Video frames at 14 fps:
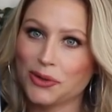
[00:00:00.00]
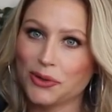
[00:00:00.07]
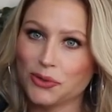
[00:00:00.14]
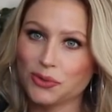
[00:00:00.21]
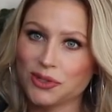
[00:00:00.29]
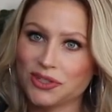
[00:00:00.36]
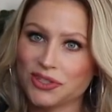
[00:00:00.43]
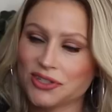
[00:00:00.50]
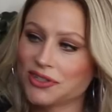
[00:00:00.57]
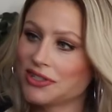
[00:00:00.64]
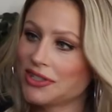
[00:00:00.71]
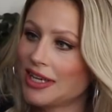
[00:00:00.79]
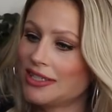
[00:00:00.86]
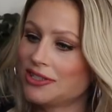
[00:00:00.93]

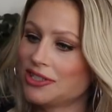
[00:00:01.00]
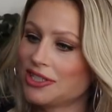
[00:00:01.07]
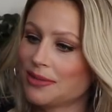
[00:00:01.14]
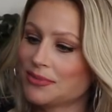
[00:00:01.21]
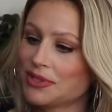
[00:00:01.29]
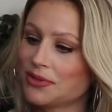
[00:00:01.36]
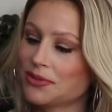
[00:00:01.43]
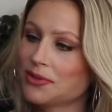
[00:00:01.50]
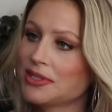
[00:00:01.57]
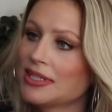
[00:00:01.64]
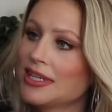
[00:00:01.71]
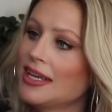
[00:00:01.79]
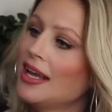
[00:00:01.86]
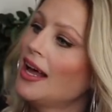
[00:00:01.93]
Gorgeous jumpsuit,
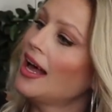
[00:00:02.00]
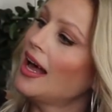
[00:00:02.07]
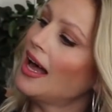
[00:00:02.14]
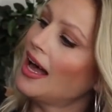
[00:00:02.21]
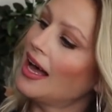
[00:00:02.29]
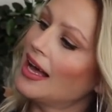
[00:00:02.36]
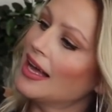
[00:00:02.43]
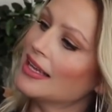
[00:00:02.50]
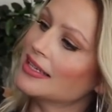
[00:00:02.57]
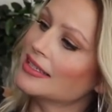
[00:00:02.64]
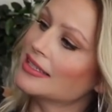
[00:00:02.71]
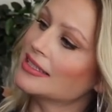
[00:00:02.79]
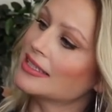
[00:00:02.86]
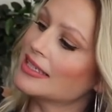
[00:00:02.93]

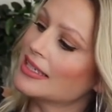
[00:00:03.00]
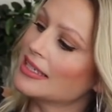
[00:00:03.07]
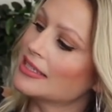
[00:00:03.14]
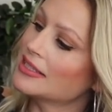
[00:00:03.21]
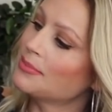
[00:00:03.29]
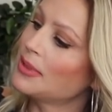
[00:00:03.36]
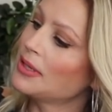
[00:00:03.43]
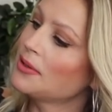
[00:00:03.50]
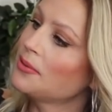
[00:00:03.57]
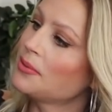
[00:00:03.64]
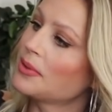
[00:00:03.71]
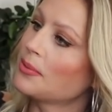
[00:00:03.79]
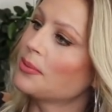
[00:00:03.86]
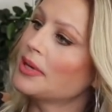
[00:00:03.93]
and it's blue
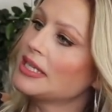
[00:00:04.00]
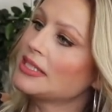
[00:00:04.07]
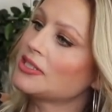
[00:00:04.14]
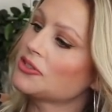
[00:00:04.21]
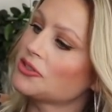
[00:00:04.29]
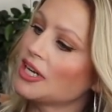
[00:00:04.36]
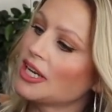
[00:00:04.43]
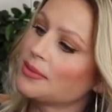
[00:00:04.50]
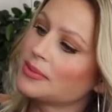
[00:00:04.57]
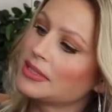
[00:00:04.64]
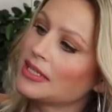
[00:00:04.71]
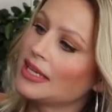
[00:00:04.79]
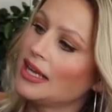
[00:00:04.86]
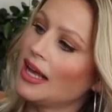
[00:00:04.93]
with white
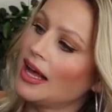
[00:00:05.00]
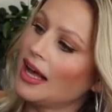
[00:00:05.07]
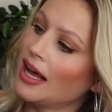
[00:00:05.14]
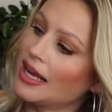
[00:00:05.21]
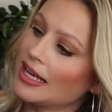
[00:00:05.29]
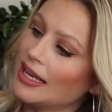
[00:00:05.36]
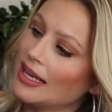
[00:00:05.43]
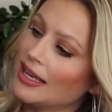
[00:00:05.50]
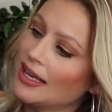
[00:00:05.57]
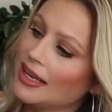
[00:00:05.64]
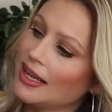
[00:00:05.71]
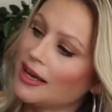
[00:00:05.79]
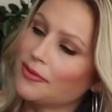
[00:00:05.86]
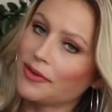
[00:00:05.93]
stripes. I
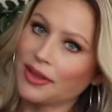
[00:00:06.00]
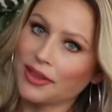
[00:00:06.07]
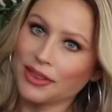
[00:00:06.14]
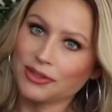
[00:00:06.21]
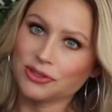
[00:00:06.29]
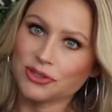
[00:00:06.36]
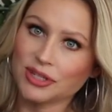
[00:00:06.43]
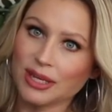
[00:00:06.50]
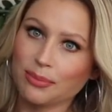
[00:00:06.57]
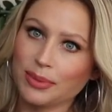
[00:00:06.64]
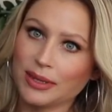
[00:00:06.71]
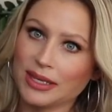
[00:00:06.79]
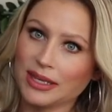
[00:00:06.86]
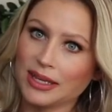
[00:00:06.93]
love the
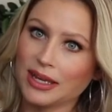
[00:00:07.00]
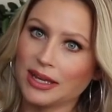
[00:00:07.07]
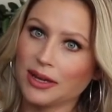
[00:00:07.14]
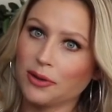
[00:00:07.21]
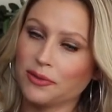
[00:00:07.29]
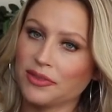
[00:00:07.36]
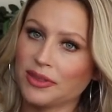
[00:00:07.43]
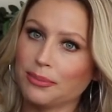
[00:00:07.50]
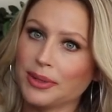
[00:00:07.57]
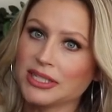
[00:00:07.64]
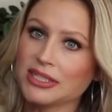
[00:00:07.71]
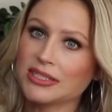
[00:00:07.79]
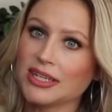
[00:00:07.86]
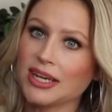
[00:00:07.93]
draping over the
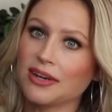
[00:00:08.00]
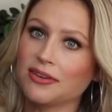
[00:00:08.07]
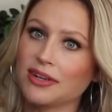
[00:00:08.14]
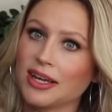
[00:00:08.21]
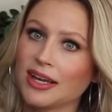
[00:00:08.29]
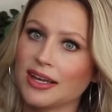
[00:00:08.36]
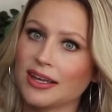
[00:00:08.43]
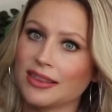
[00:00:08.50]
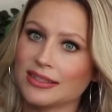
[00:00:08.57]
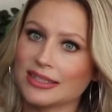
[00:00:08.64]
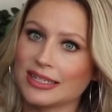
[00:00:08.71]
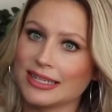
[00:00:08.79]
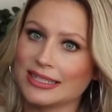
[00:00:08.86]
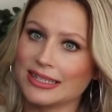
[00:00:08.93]
bust area,
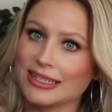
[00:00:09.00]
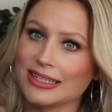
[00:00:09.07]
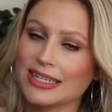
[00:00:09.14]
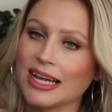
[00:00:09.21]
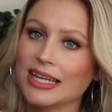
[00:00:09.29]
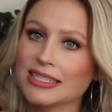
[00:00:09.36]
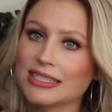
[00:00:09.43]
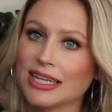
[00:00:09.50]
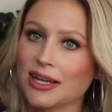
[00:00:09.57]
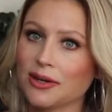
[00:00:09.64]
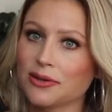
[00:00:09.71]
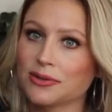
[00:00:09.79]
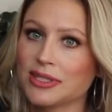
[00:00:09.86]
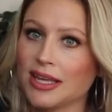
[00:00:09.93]
this little
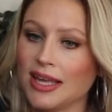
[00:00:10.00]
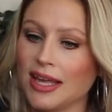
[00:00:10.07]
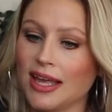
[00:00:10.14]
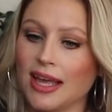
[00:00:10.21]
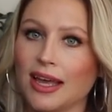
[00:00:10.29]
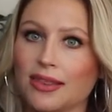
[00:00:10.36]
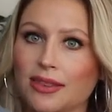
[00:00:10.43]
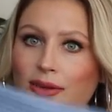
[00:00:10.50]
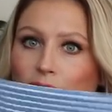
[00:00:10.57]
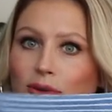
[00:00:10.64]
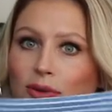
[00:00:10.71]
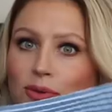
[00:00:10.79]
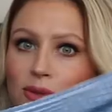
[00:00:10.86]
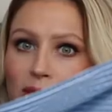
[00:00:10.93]
cutout, and the
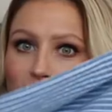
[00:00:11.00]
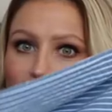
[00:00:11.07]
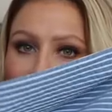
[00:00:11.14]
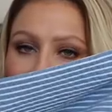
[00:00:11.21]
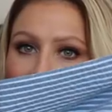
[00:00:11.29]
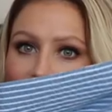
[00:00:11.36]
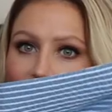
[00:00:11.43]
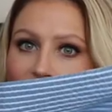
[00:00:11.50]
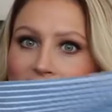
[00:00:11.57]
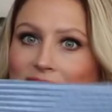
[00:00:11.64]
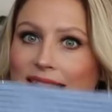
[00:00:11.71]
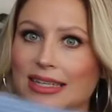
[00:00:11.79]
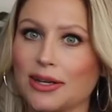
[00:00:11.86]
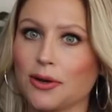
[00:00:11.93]
culotte
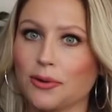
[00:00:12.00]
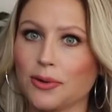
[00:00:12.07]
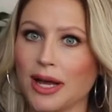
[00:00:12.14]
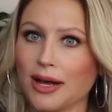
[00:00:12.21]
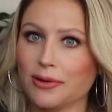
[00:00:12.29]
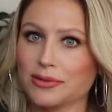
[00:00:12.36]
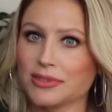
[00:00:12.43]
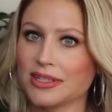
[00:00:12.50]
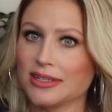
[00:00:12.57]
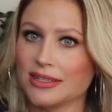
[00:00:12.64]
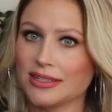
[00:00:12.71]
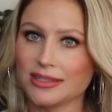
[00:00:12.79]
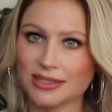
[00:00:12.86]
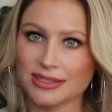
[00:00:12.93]
legs that go out
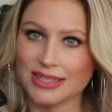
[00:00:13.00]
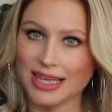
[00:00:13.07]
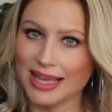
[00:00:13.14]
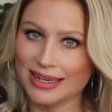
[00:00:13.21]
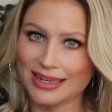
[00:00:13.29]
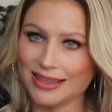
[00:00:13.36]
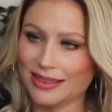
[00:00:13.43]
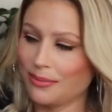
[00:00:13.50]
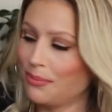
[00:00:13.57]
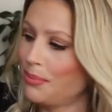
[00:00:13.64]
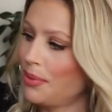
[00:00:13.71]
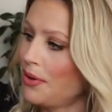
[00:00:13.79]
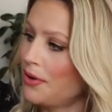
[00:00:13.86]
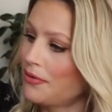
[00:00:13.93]
and just end at the
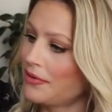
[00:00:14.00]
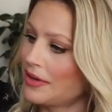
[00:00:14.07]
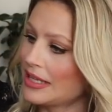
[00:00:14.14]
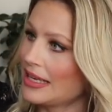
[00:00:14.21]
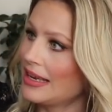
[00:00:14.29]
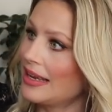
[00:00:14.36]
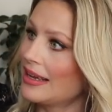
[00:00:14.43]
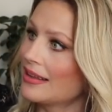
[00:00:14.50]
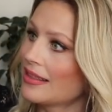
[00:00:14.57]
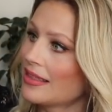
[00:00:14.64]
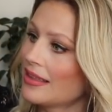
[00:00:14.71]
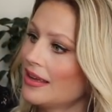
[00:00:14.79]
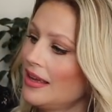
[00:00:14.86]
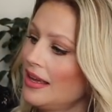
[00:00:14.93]
perfect length.